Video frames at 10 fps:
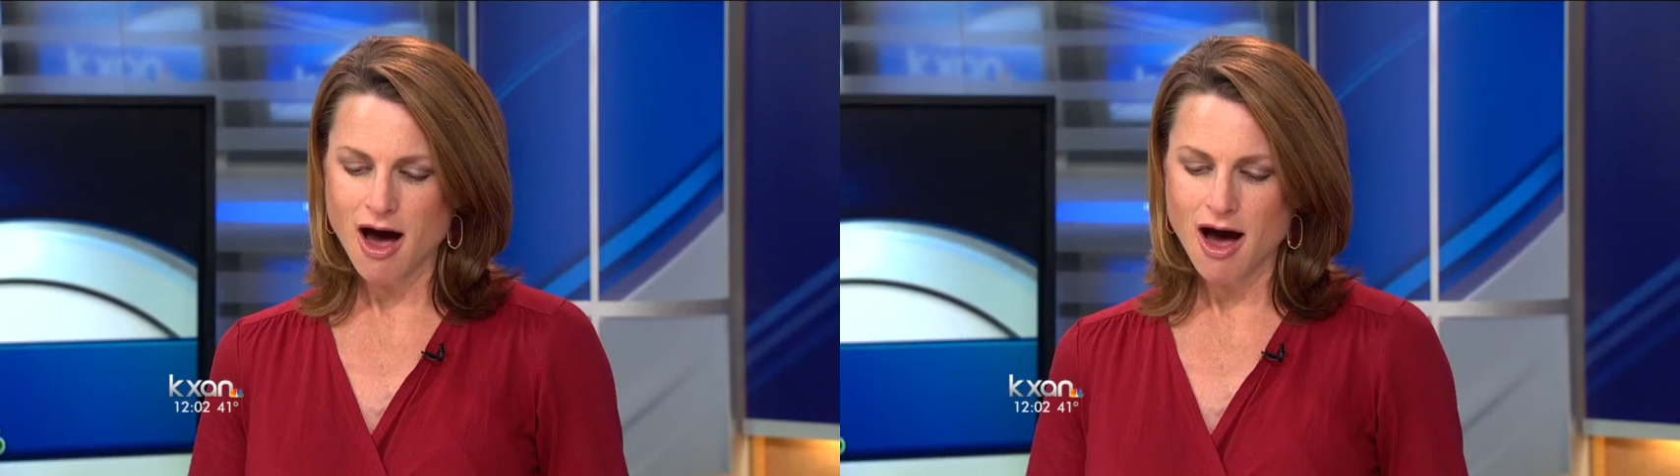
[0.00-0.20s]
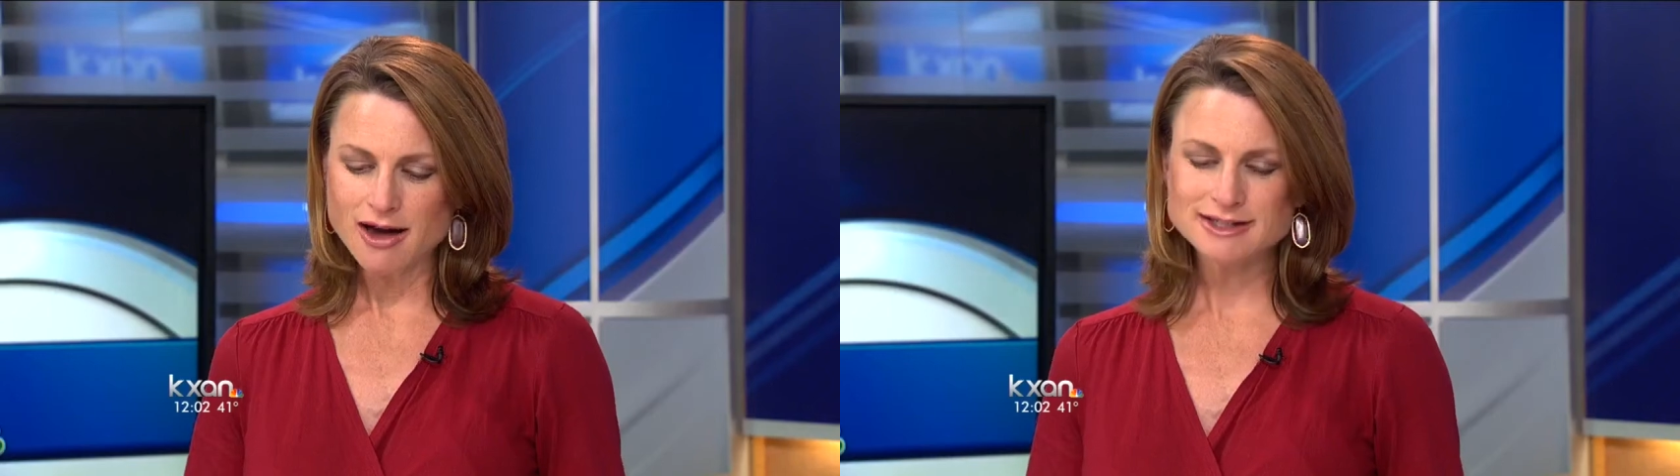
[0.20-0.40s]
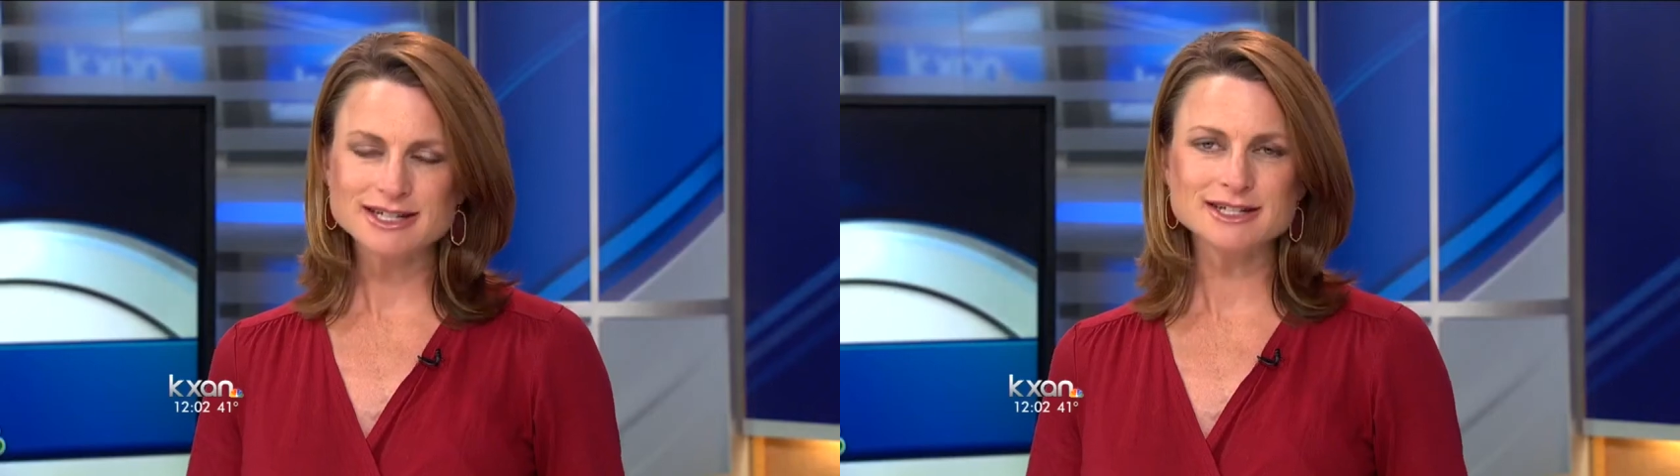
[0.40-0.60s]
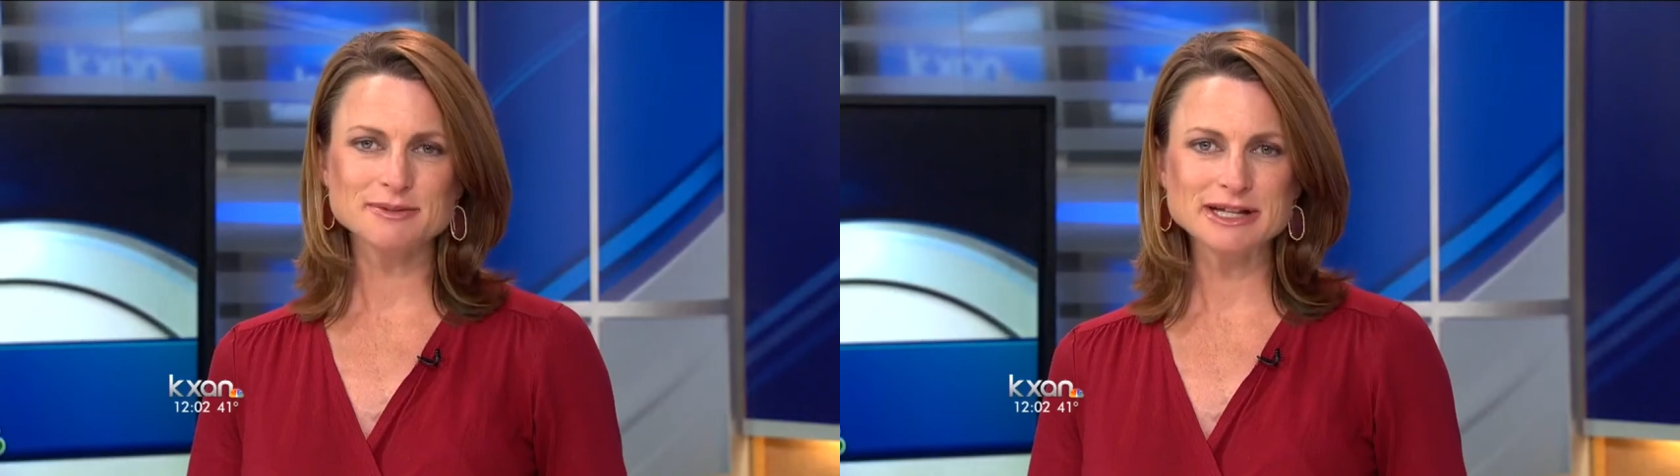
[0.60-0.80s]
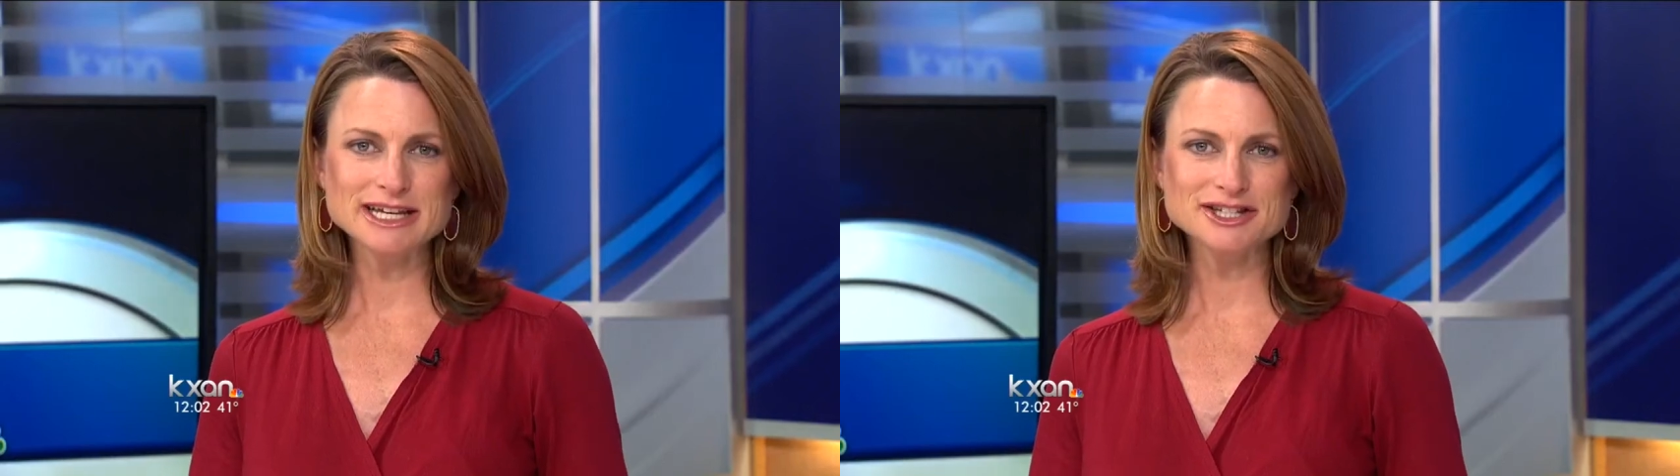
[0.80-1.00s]

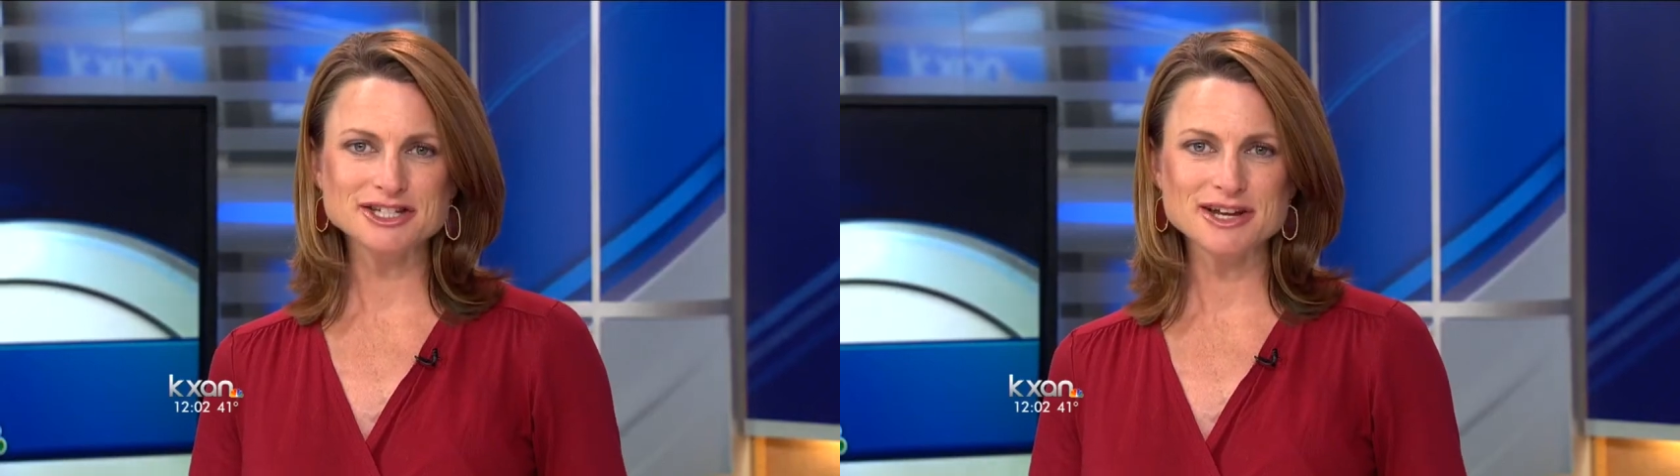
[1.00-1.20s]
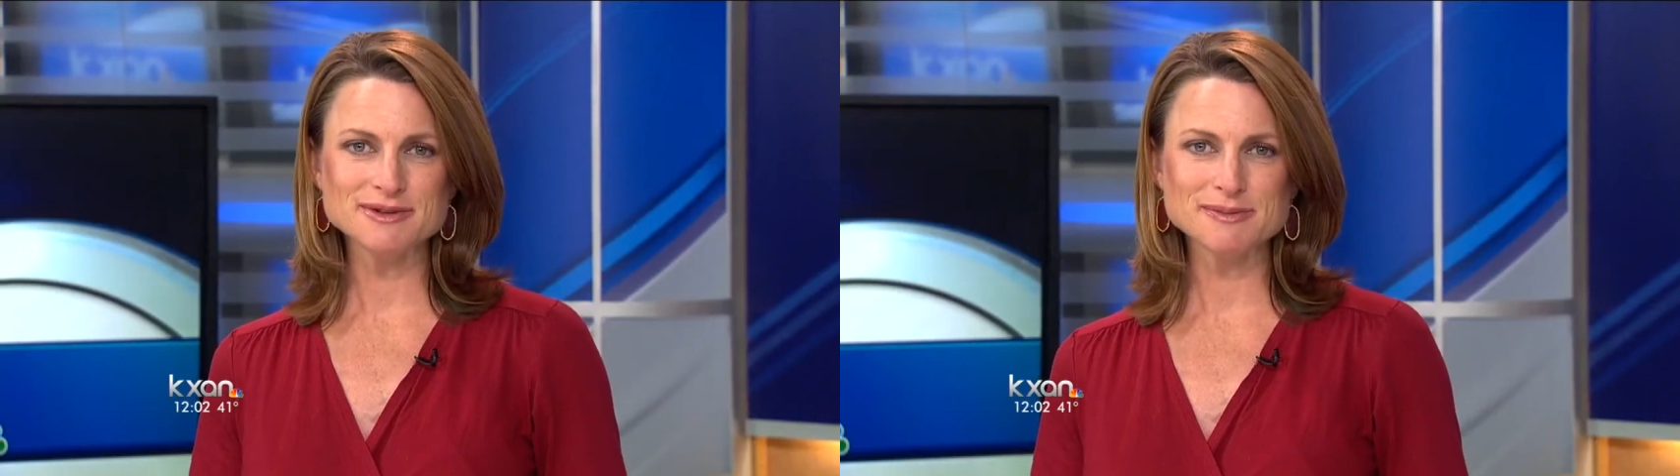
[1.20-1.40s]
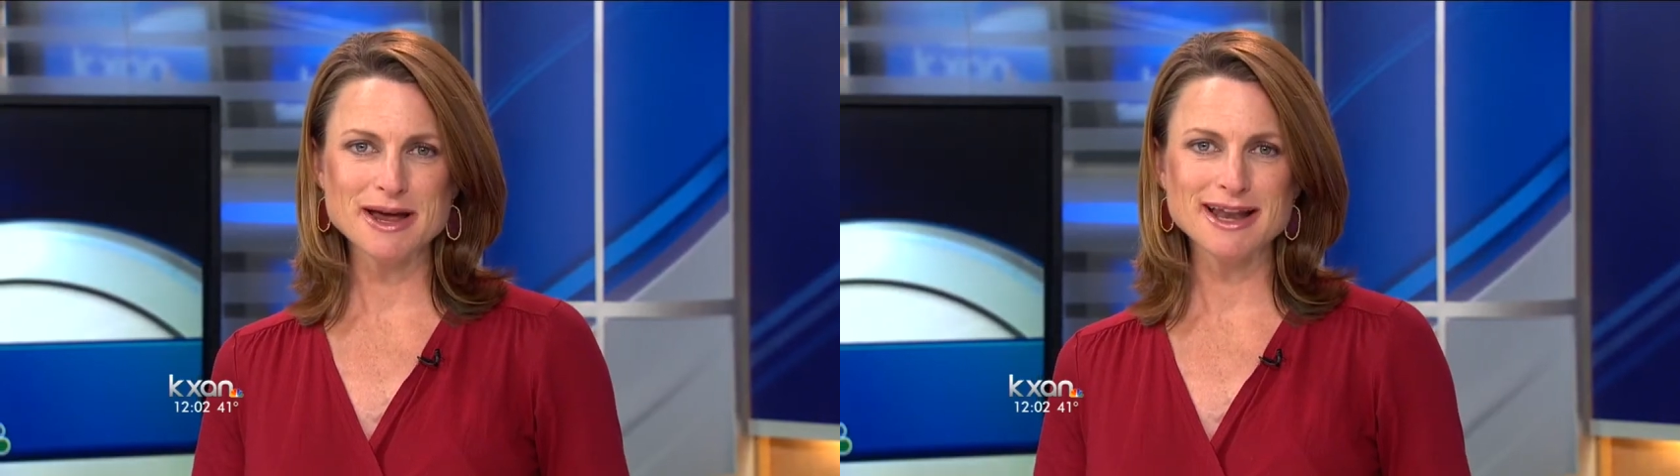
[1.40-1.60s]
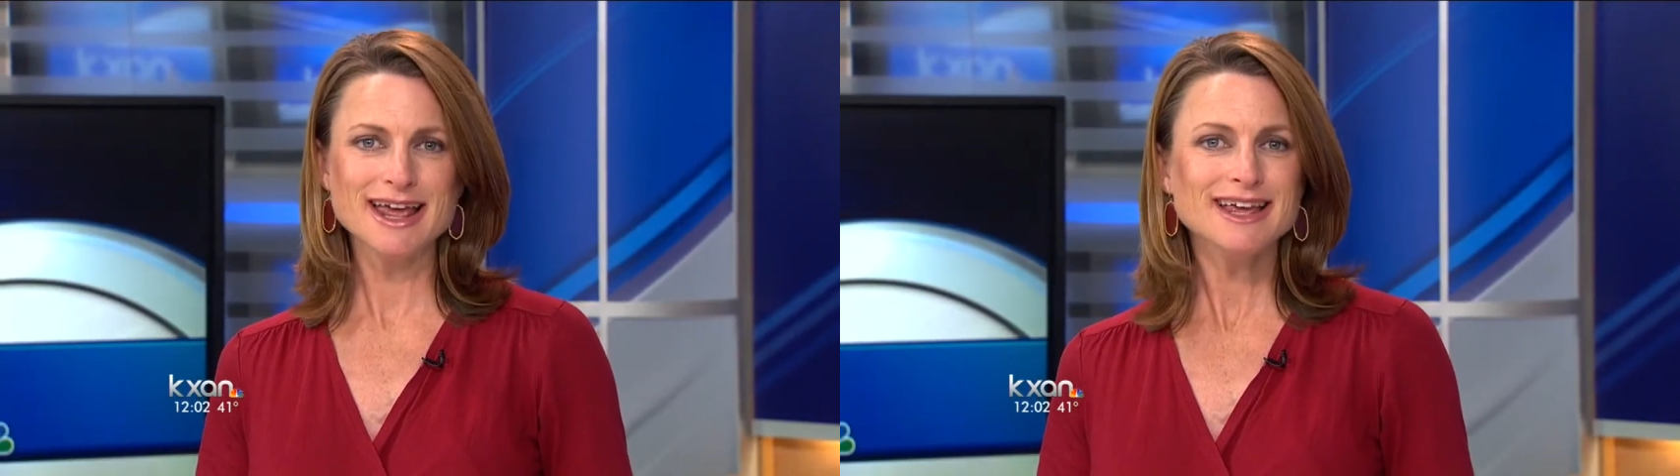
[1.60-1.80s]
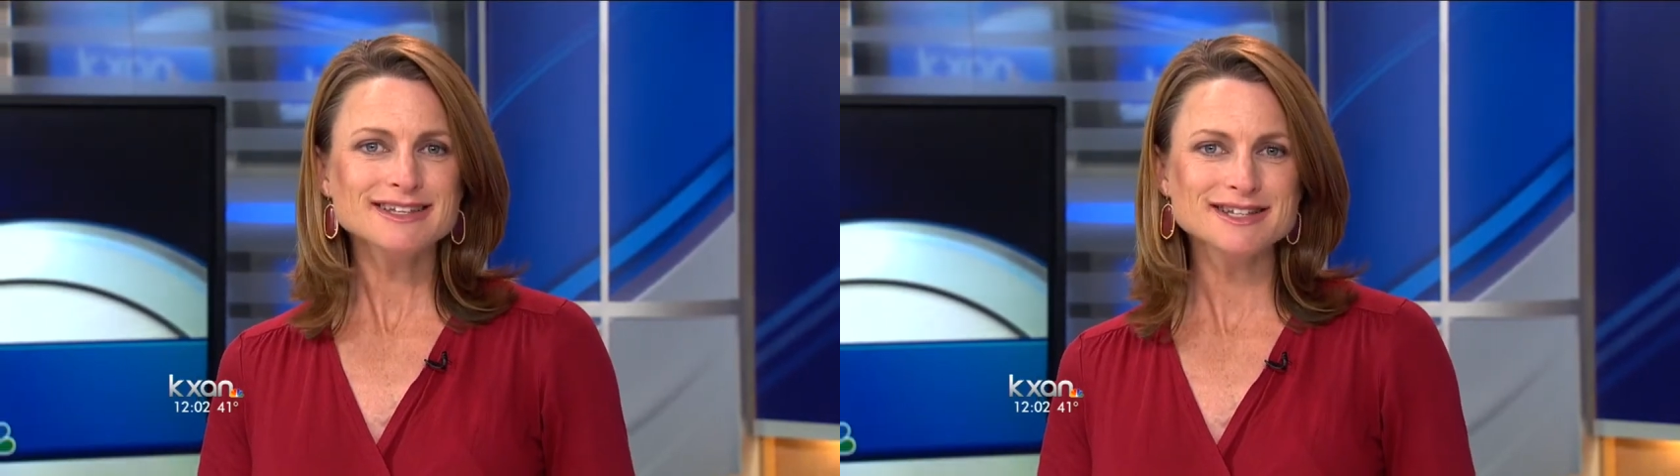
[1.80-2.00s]
Austin's police chief spent
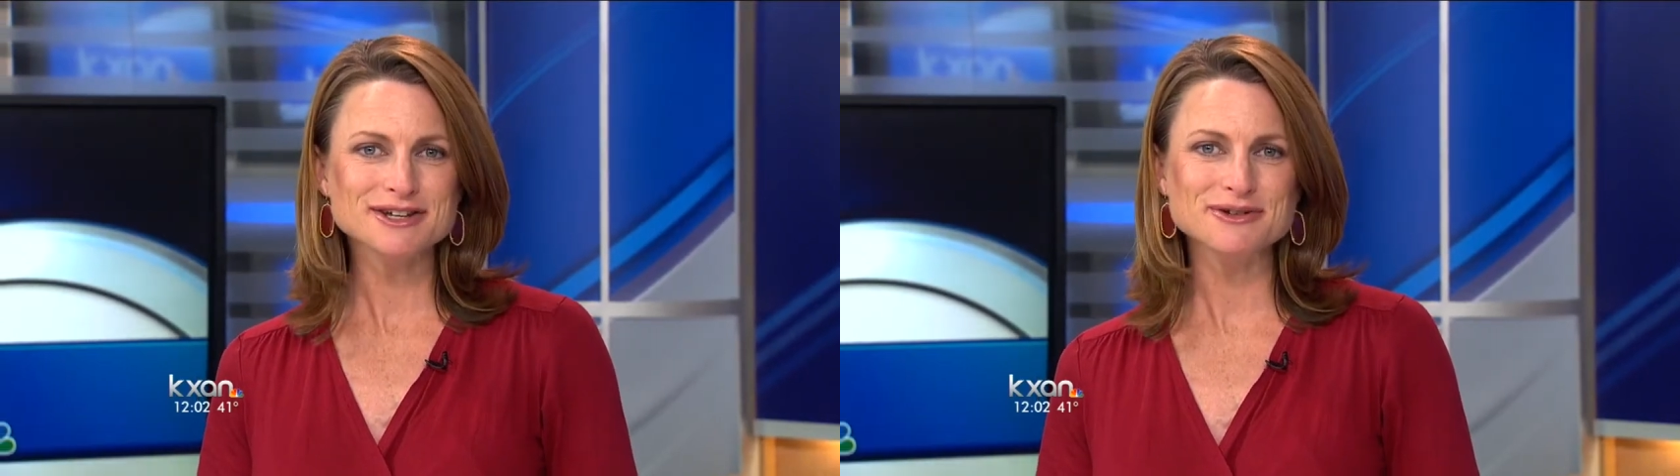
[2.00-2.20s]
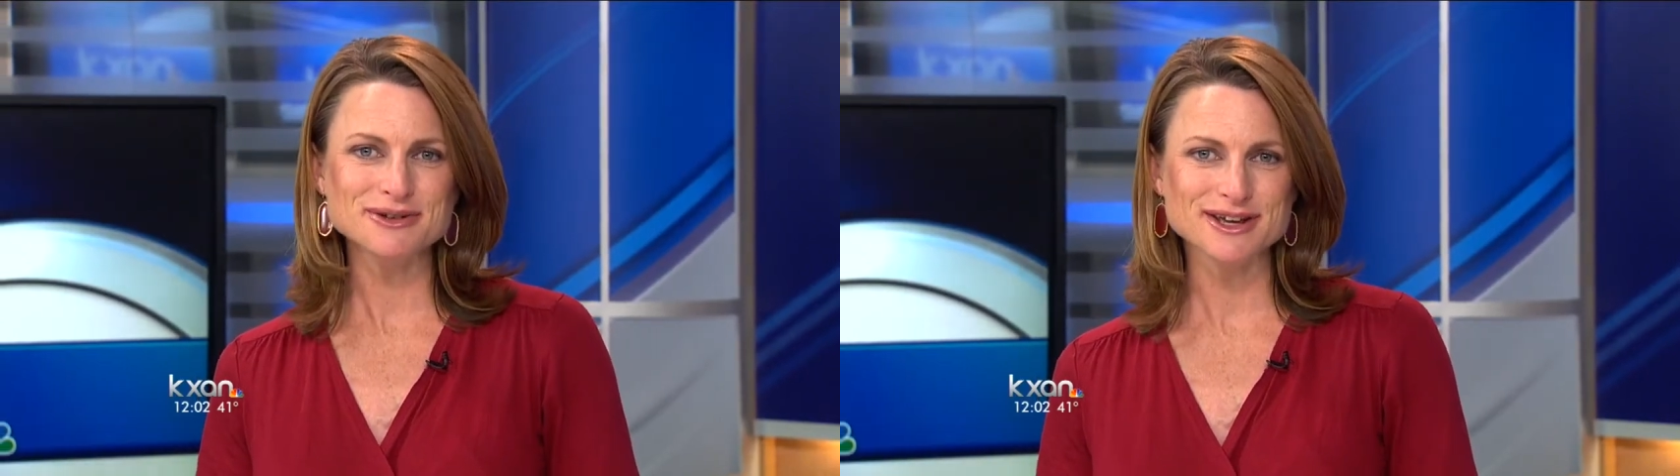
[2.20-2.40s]
his New